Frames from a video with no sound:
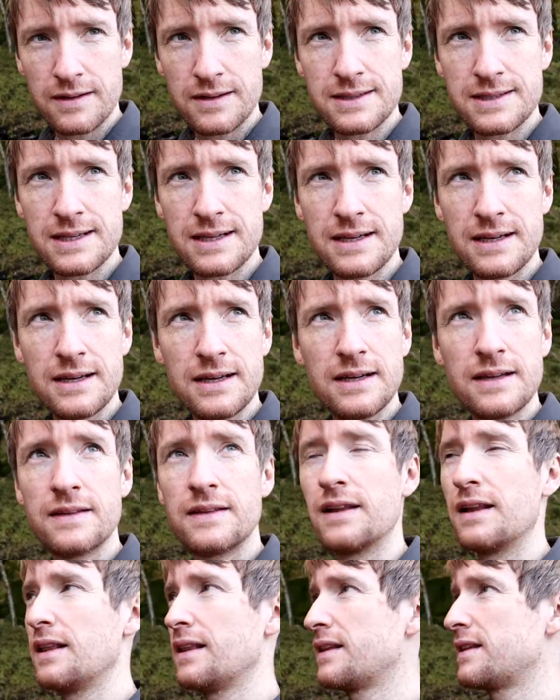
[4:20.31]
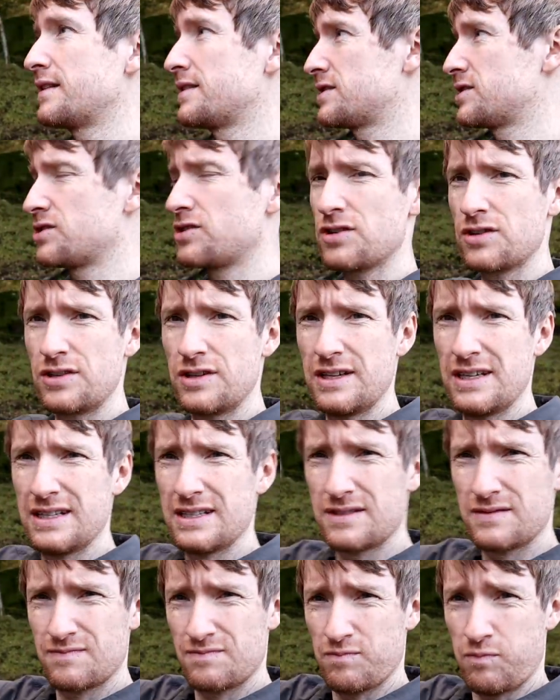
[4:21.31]
You see, the, the sun
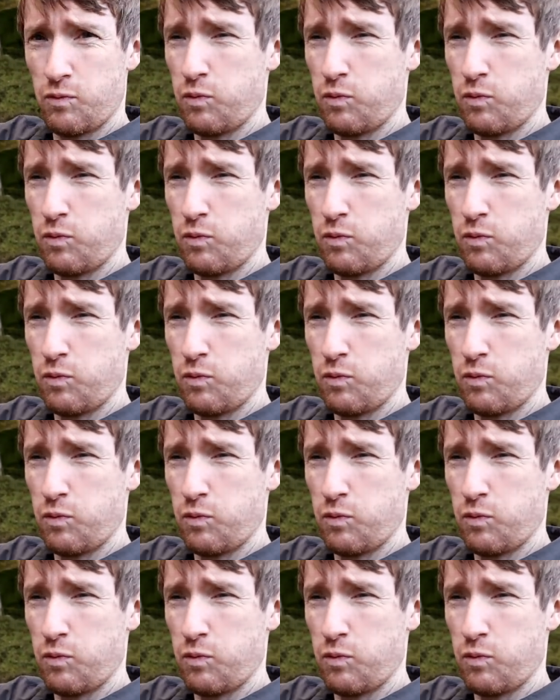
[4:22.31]
is